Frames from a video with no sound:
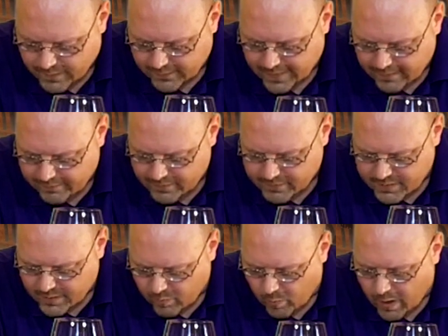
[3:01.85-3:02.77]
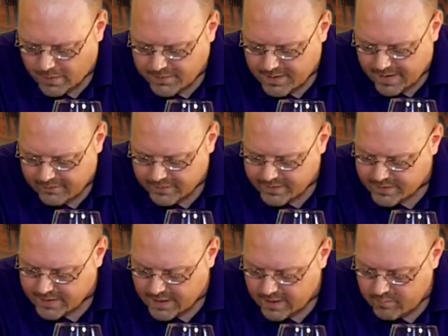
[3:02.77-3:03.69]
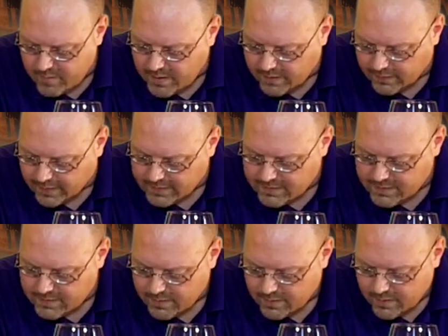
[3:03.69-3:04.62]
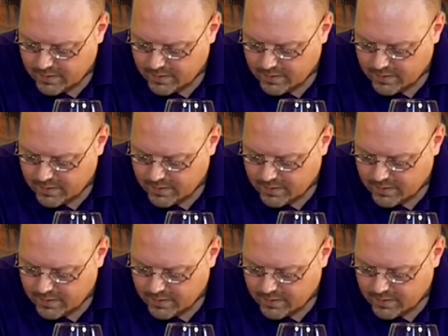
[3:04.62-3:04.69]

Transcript: Allowing the terroir to have its say, meaning let's,